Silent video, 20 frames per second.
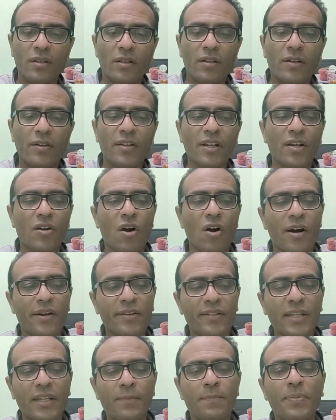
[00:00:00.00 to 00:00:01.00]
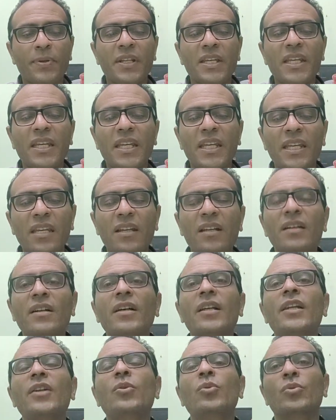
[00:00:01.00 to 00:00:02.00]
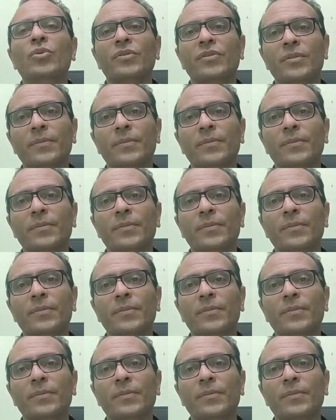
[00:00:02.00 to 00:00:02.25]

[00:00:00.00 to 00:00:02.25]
regarding preload.